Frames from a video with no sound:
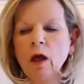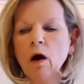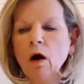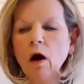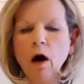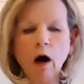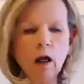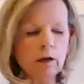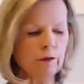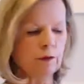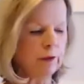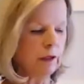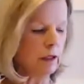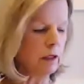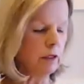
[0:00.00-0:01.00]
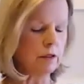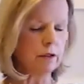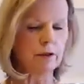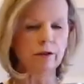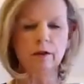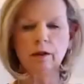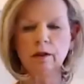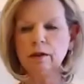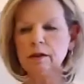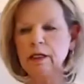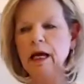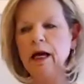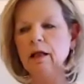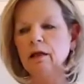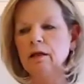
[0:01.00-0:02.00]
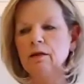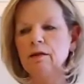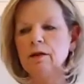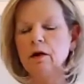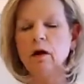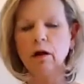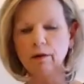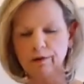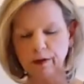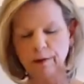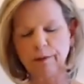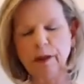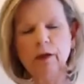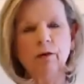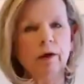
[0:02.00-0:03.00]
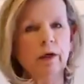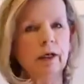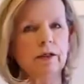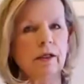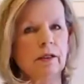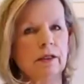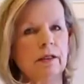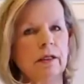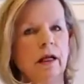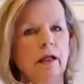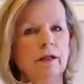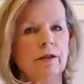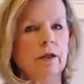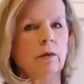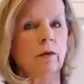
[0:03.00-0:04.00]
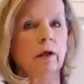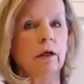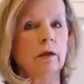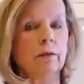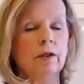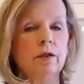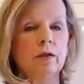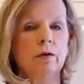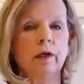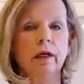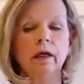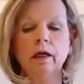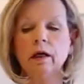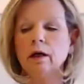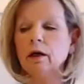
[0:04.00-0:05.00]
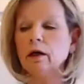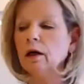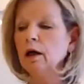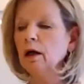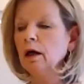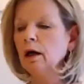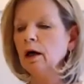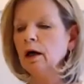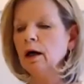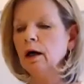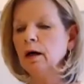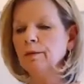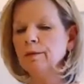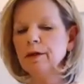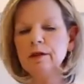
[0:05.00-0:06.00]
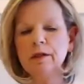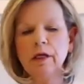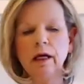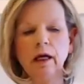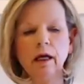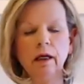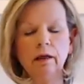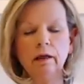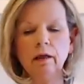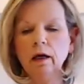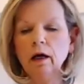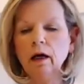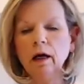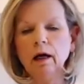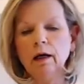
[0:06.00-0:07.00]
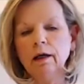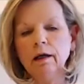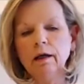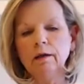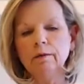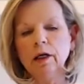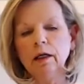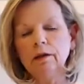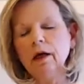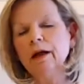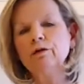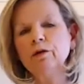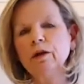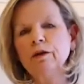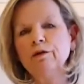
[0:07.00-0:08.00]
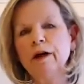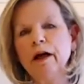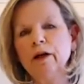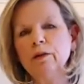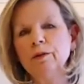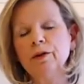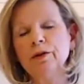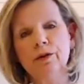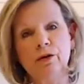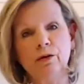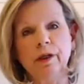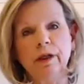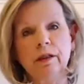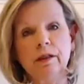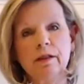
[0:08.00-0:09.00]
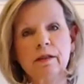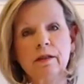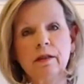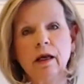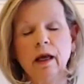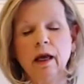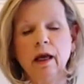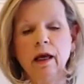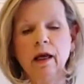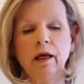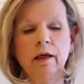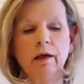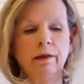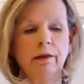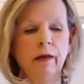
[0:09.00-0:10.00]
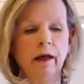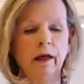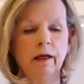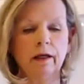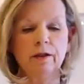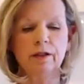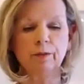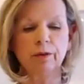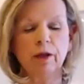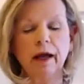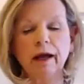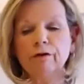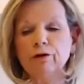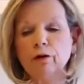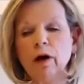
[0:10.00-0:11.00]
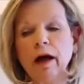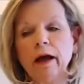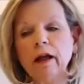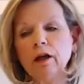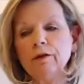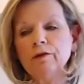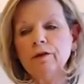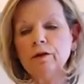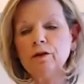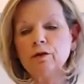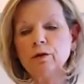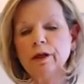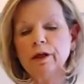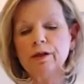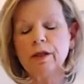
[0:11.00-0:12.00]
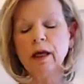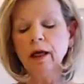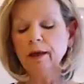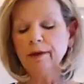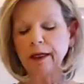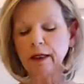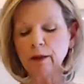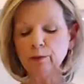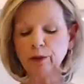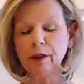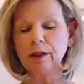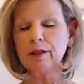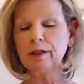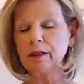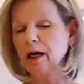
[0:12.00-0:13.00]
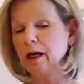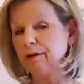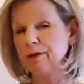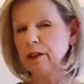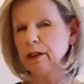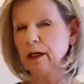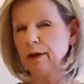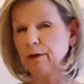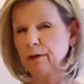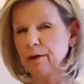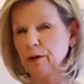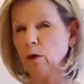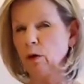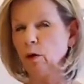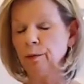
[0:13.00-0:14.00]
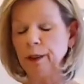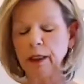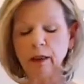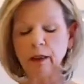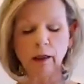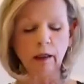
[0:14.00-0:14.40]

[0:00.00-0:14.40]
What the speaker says: all of these salads, all of the ingredients in the salads that we're going to be doing here contain a lot of really valuable nutrients, and they can supply a variety of nutrients that can bring this kind of together as a whole meal.